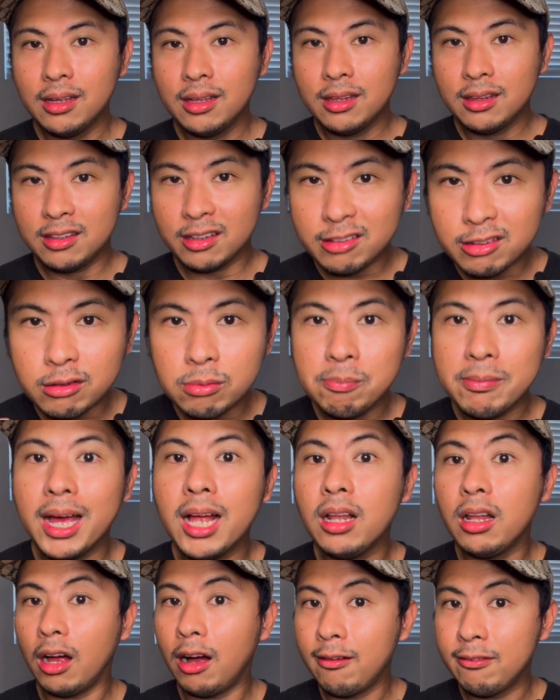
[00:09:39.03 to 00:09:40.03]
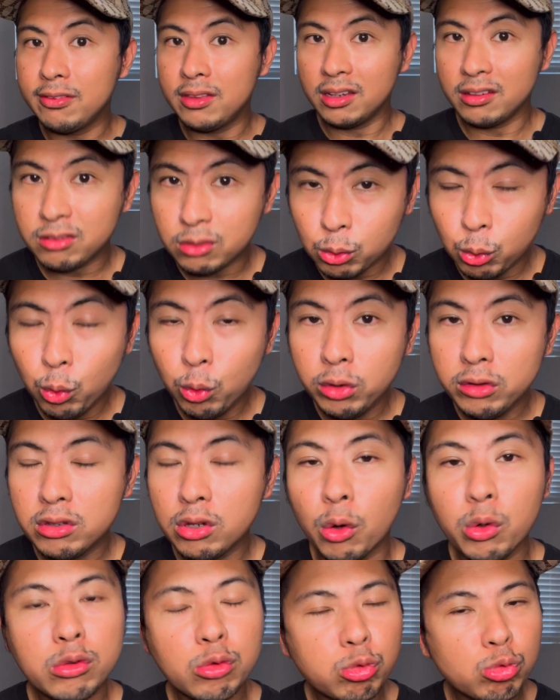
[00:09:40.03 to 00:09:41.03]
the smell of this oud.
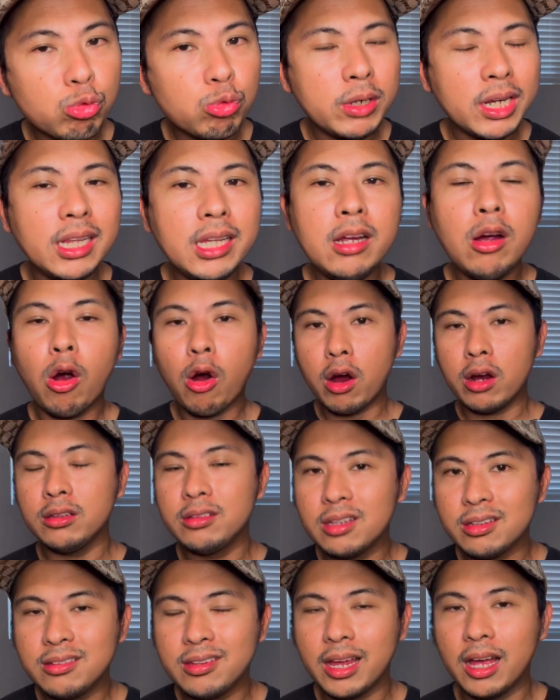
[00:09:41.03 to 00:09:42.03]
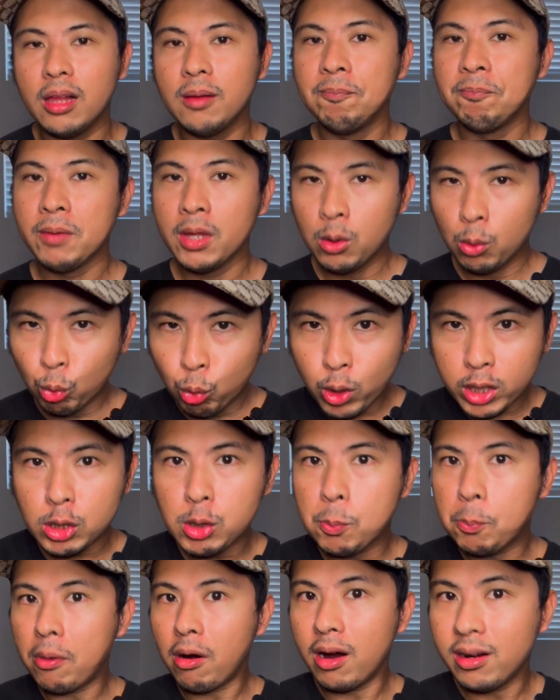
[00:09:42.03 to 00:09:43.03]
So it's really hard to tell
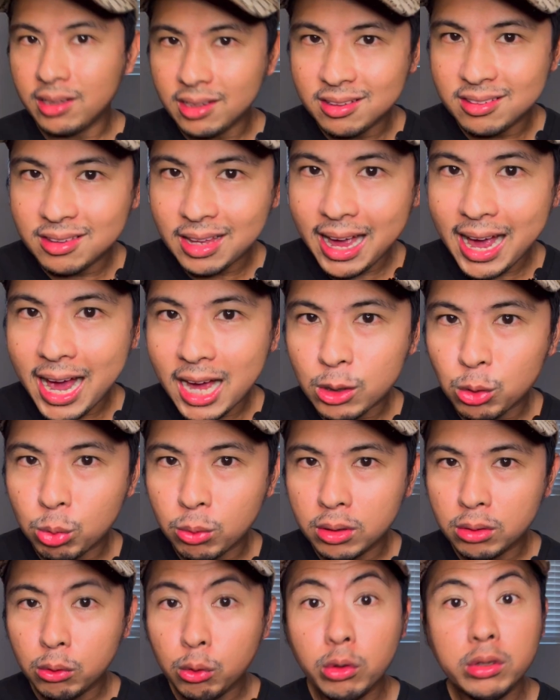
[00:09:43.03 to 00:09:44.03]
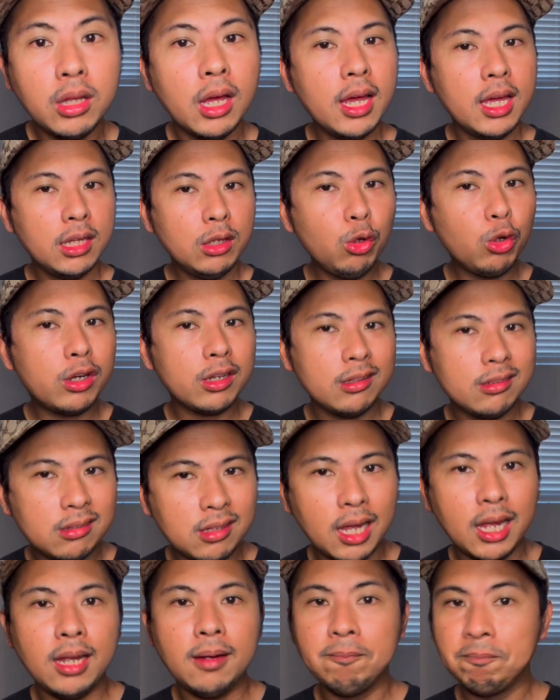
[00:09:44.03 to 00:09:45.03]
which part is the actual oud. You could
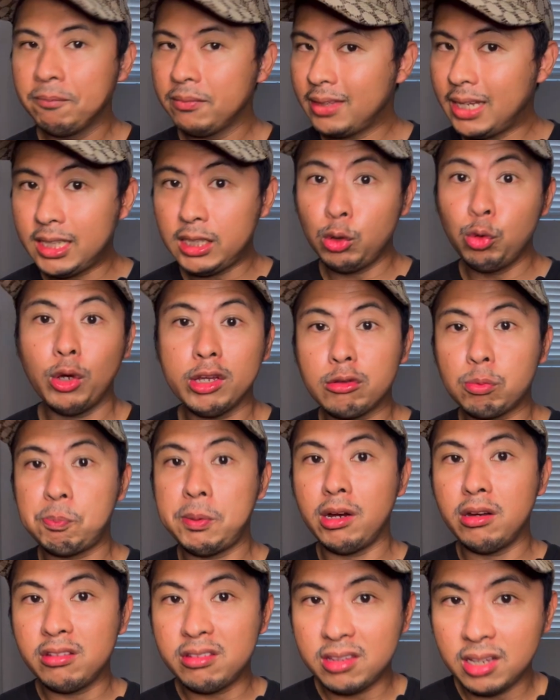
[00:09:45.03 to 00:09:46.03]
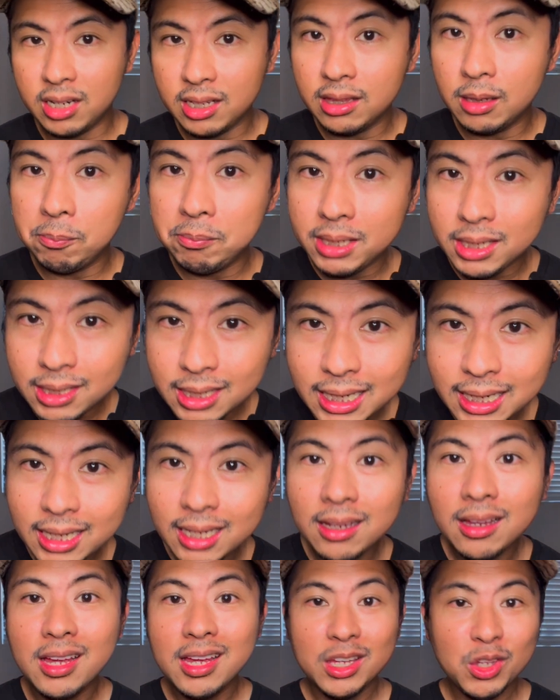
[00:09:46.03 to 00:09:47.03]
say that you experienced it in the
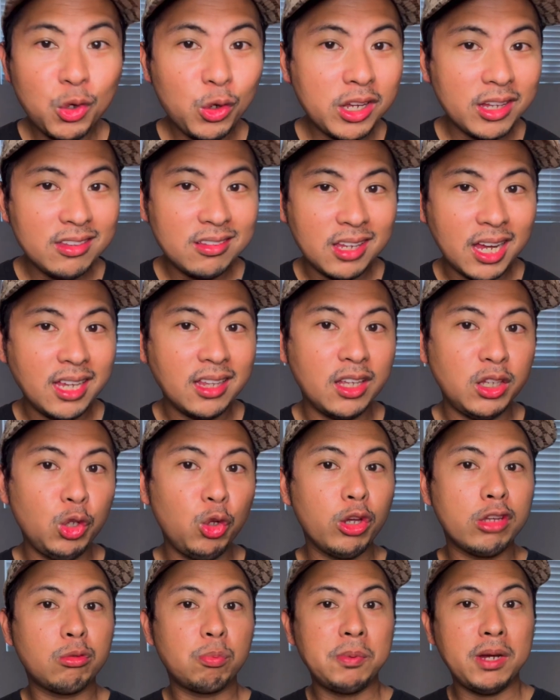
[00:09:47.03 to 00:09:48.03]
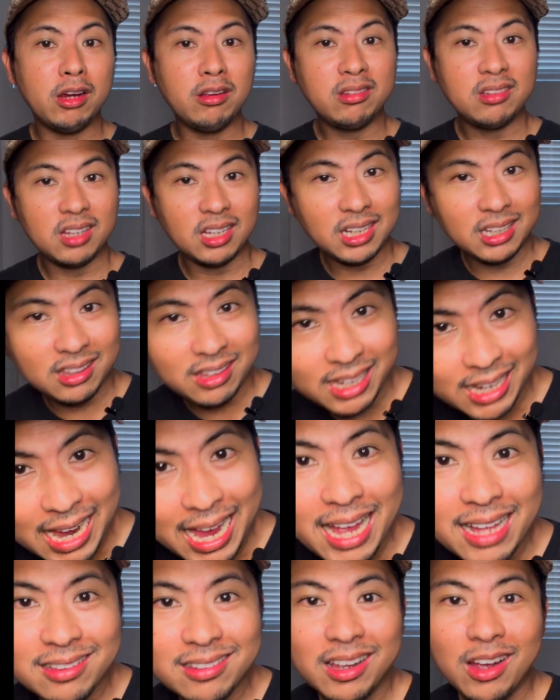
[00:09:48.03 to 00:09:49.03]
beginning, you can say that you experienced it in the
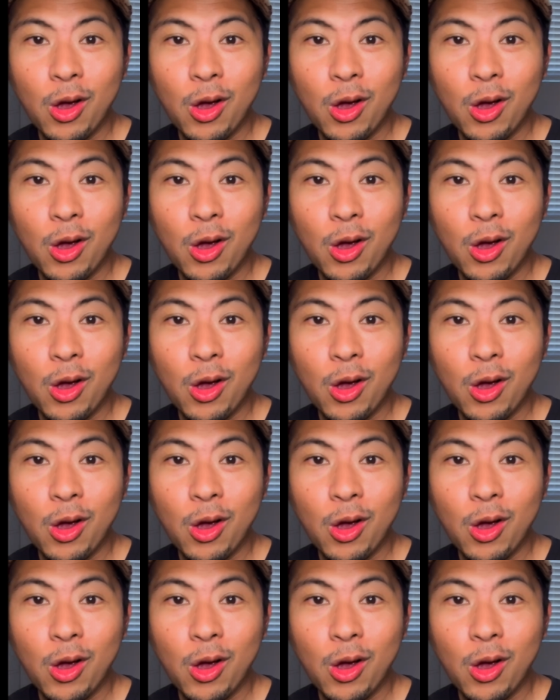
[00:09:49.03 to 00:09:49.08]
end,